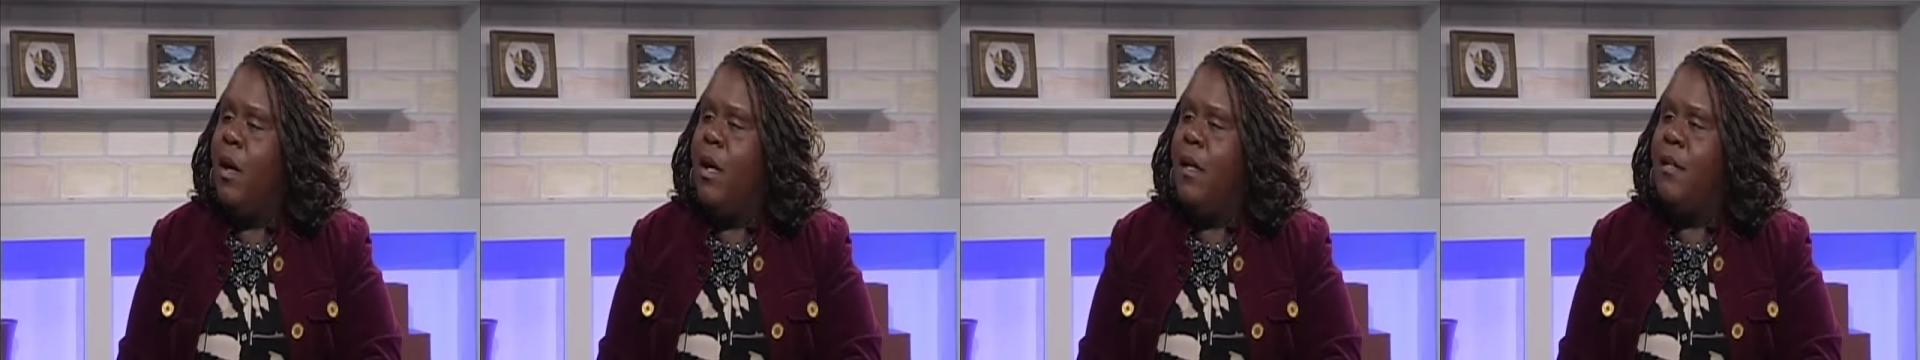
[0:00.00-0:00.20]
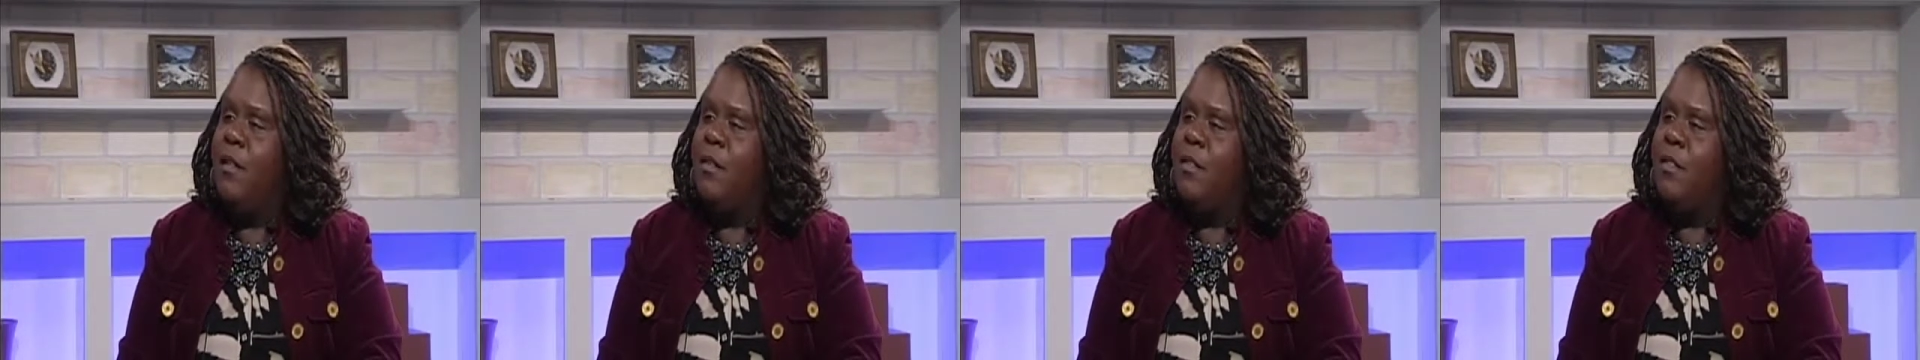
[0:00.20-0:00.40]

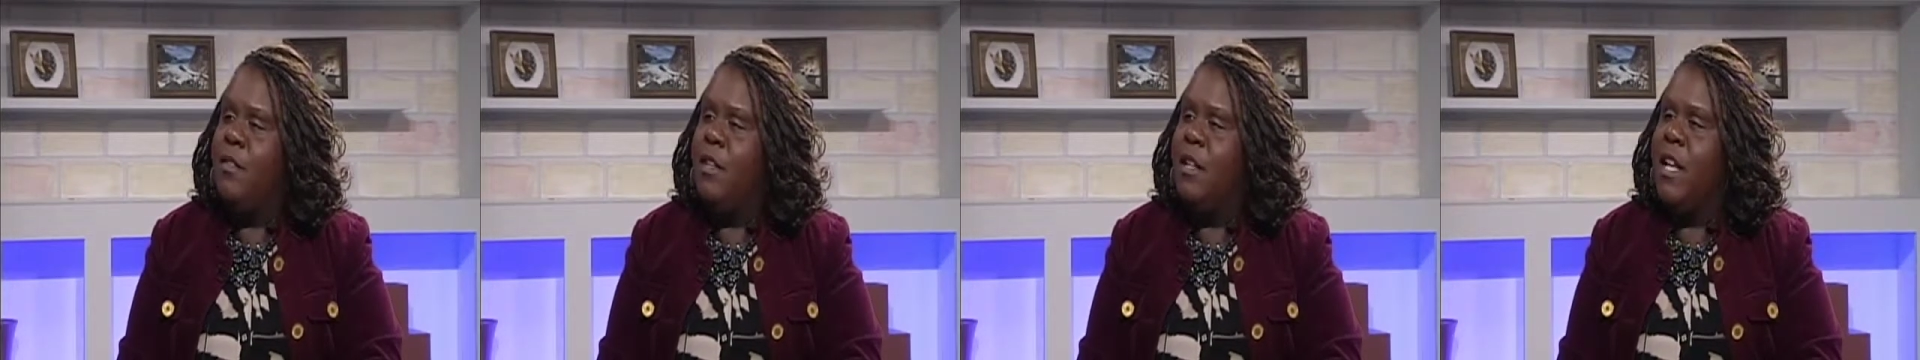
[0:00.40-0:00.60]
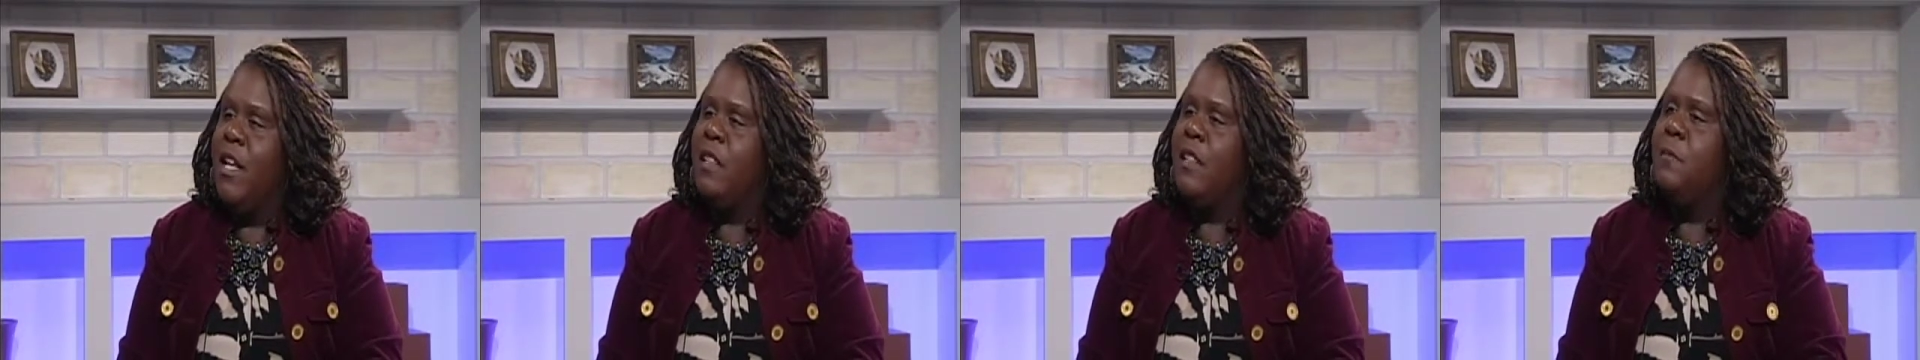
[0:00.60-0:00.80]
uh,
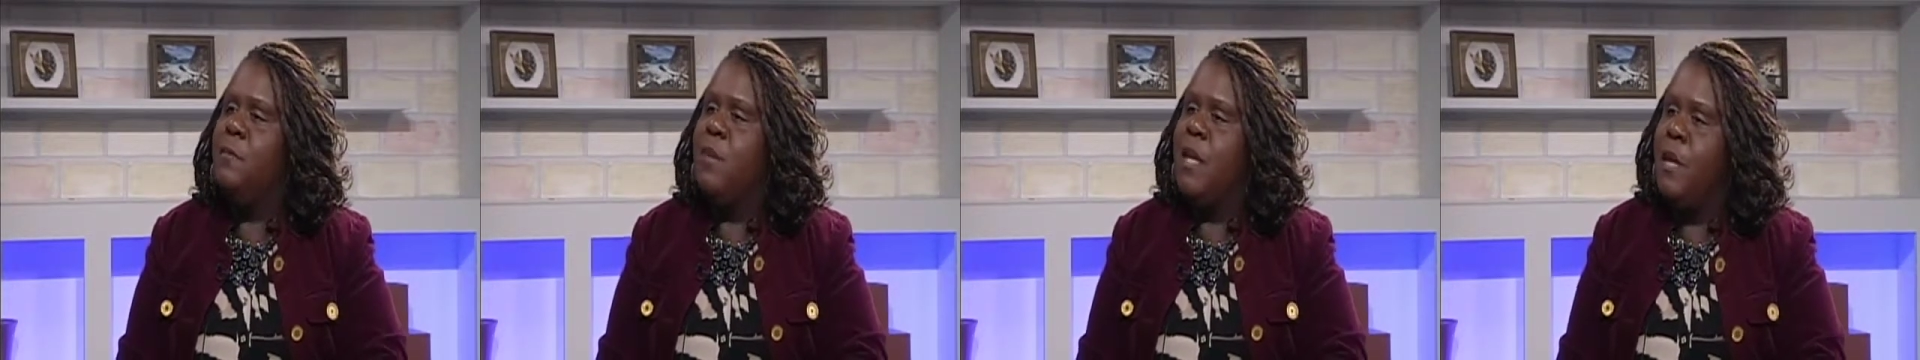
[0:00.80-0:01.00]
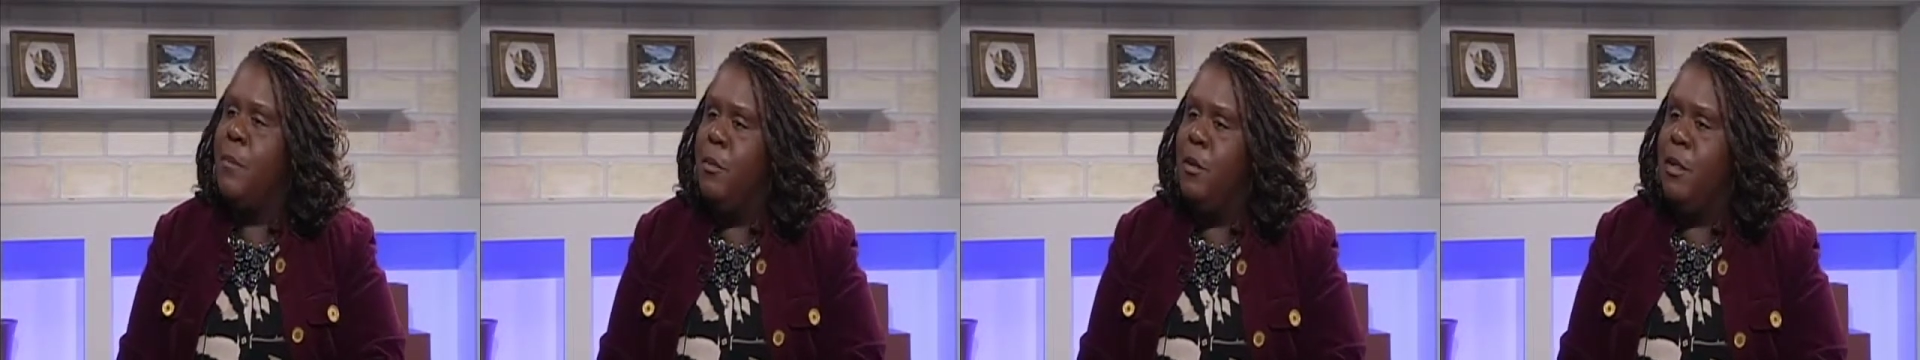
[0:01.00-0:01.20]
to let the
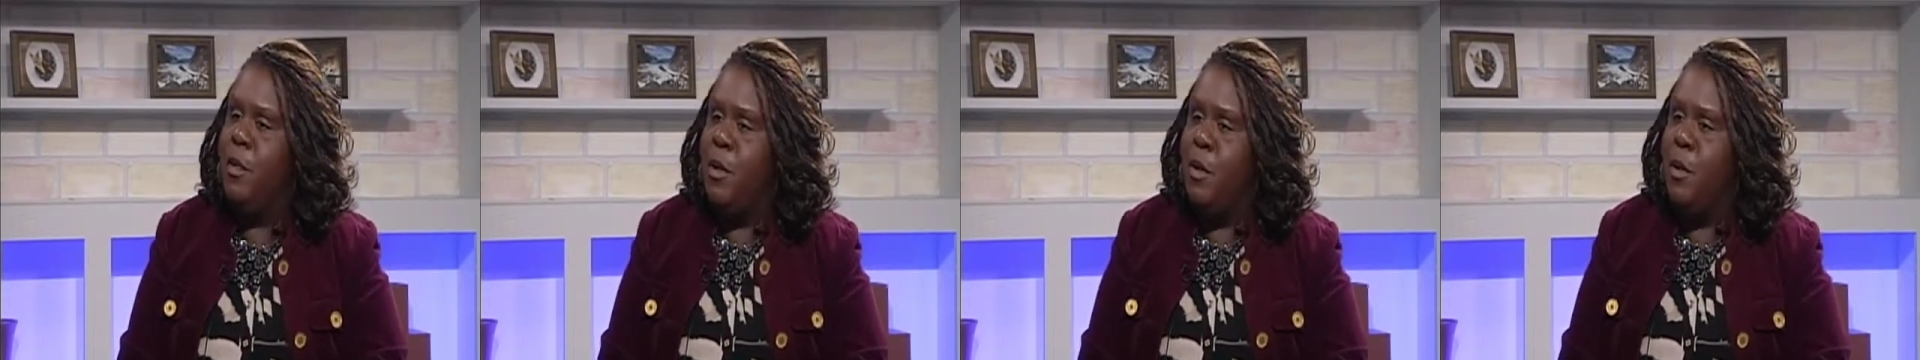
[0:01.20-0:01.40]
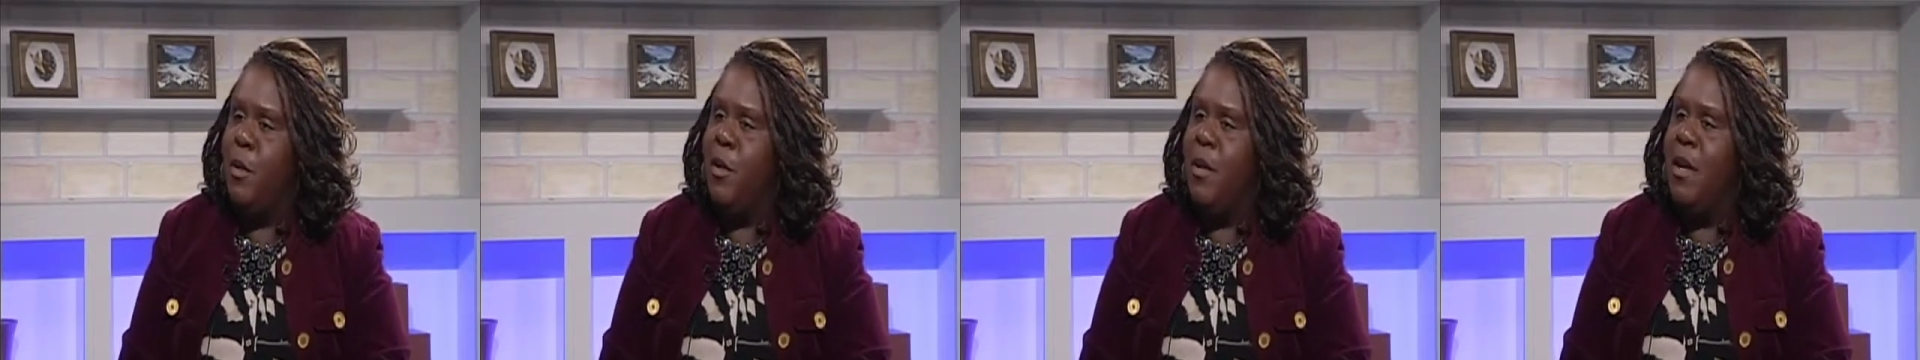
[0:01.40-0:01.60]
people
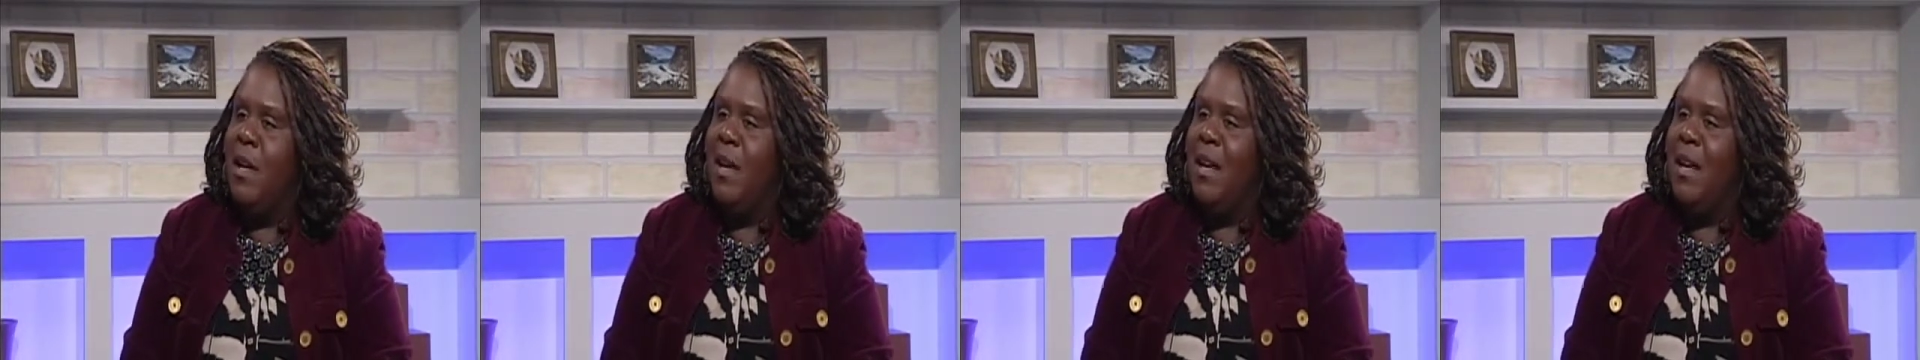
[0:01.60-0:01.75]
know